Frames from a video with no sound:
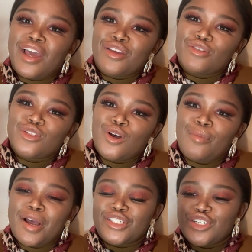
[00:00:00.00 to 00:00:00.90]
Thank you so
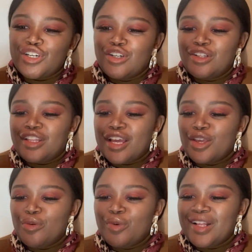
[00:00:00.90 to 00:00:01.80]
much, girl.
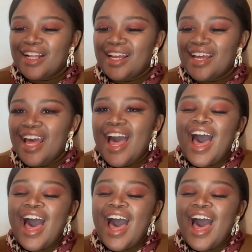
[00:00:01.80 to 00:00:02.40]
Thank you, Wunke.